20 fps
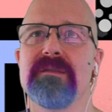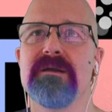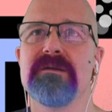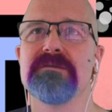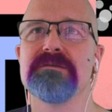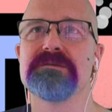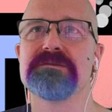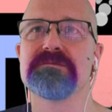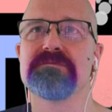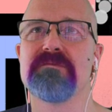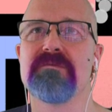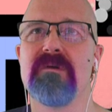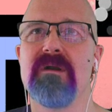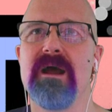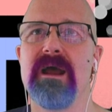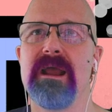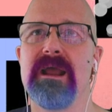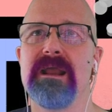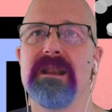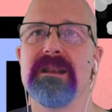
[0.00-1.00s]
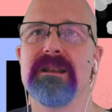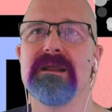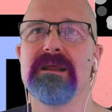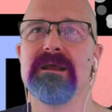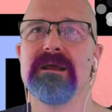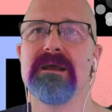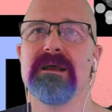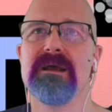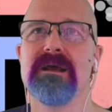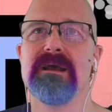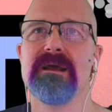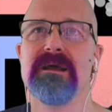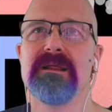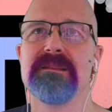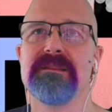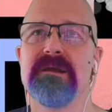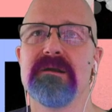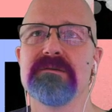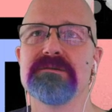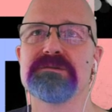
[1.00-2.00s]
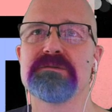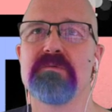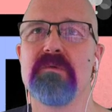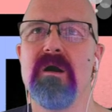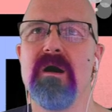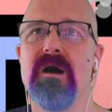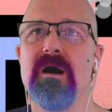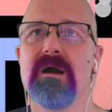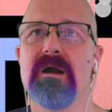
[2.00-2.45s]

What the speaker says: There it's right. There's wrong.